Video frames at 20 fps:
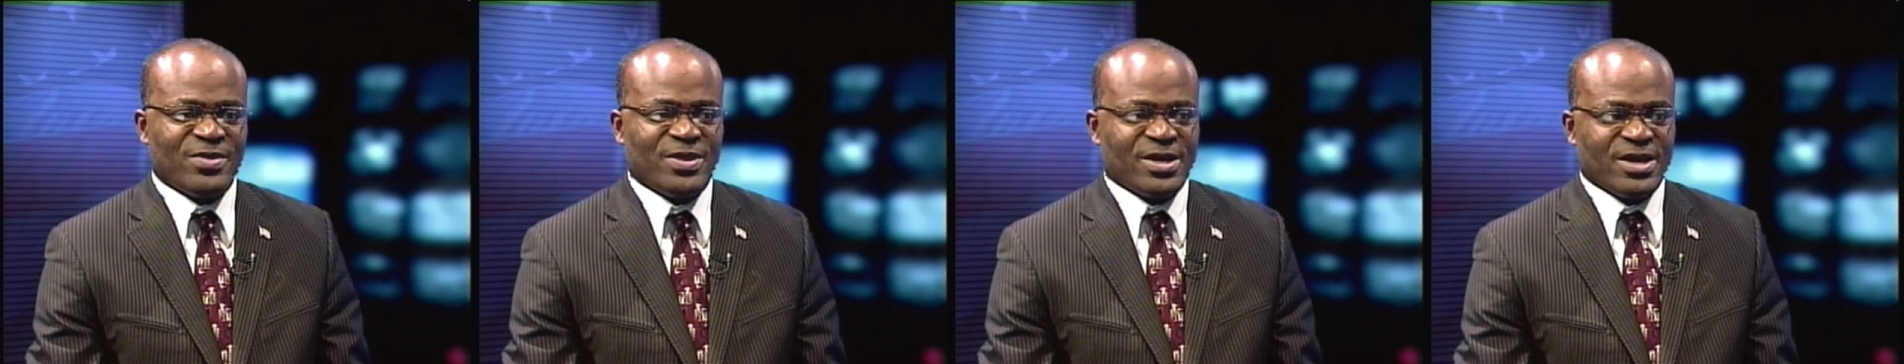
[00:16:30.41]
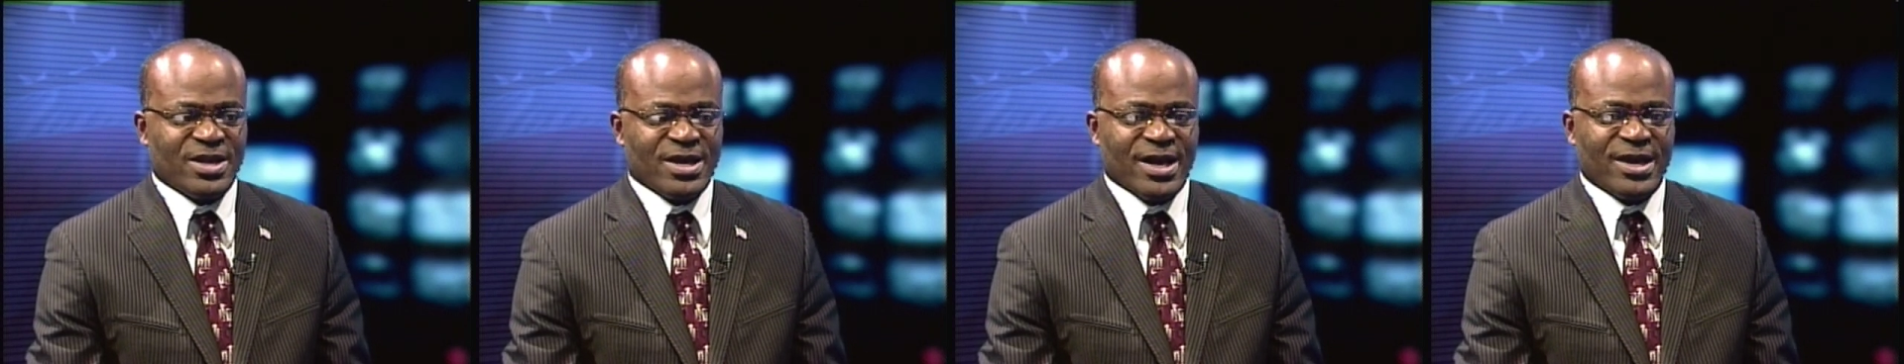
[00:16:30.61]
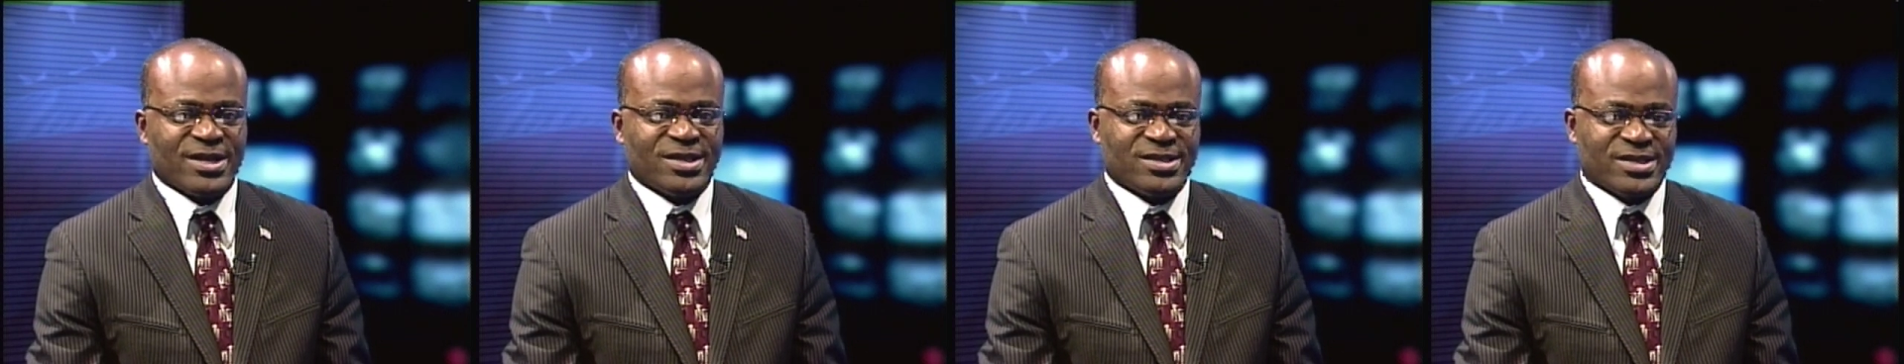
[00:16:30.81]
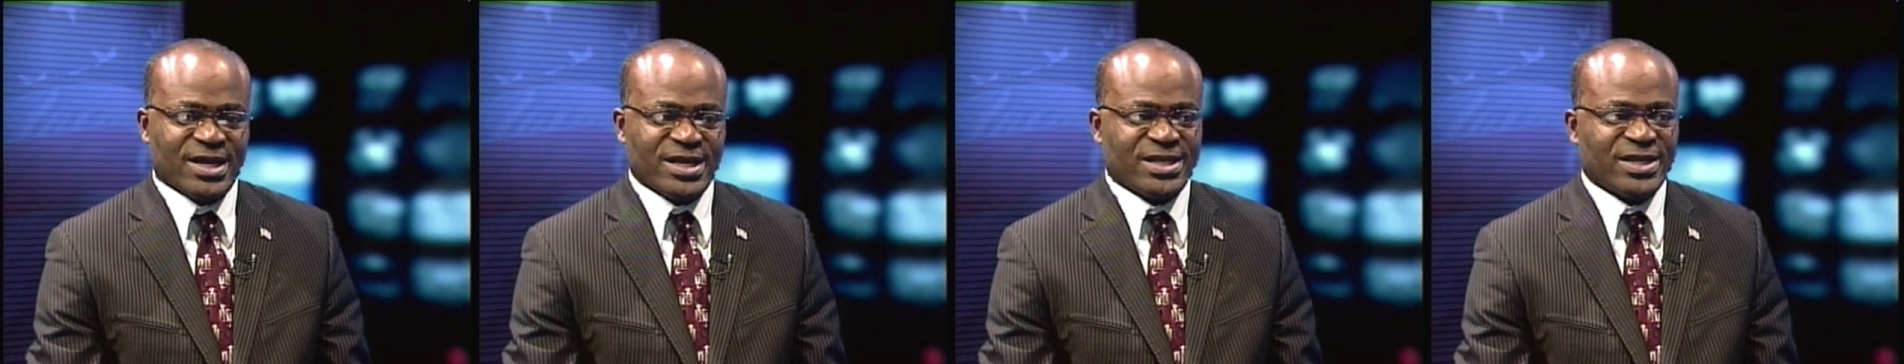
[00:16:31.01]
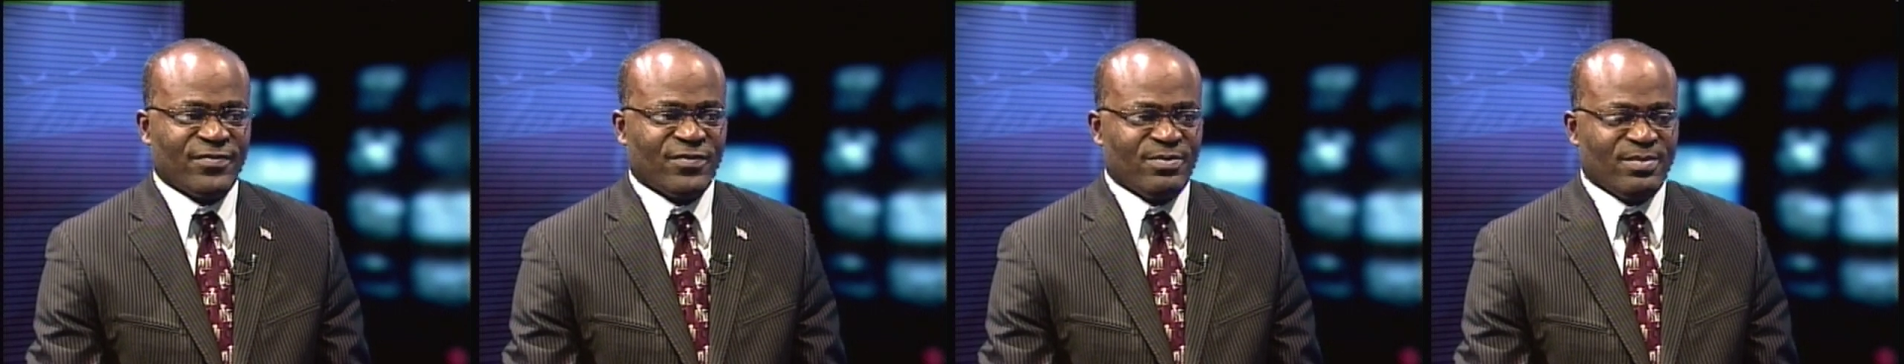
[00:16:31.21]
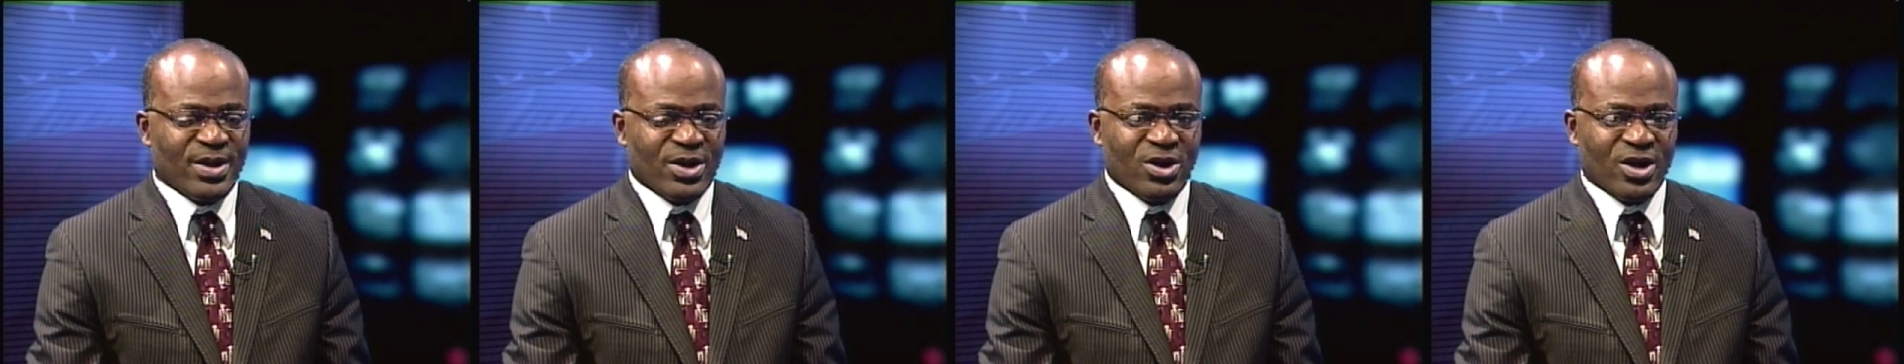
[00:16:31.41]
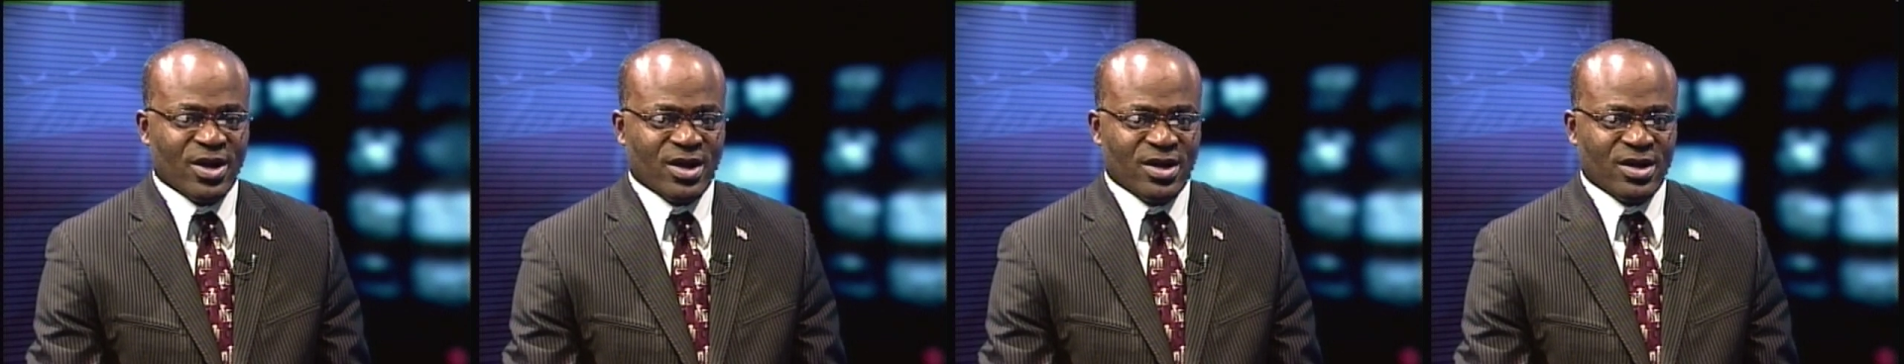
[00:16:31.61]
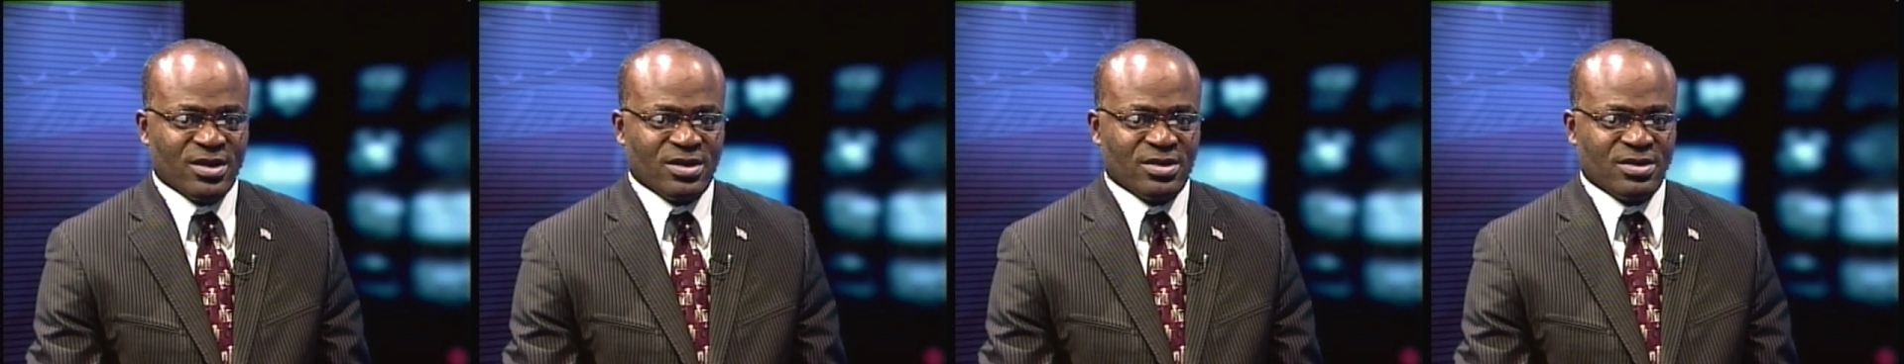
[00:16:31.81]
in the United States of
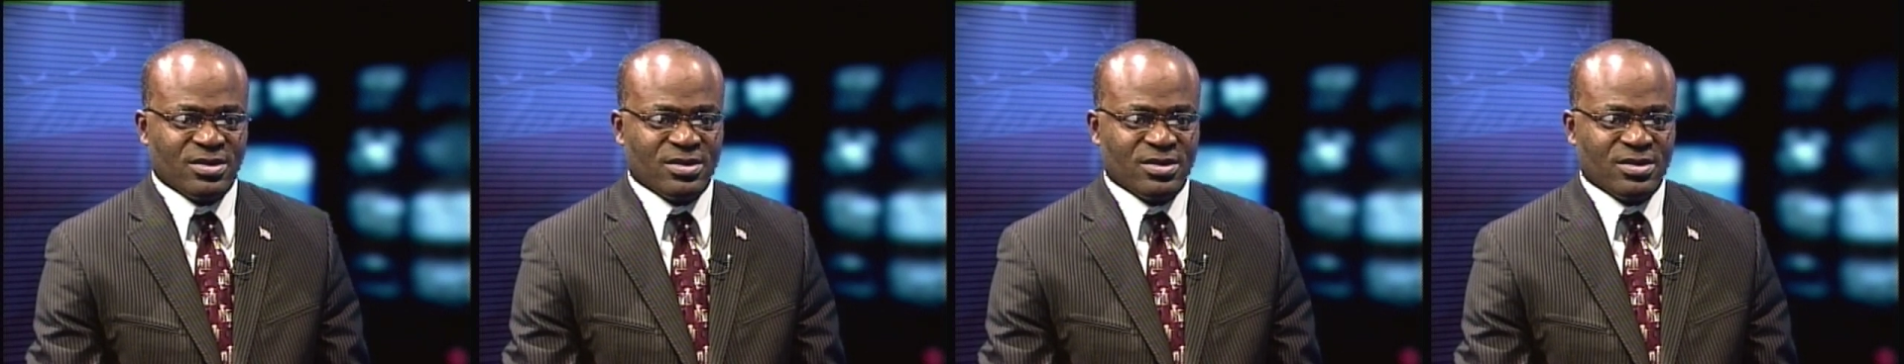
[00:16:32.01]
America.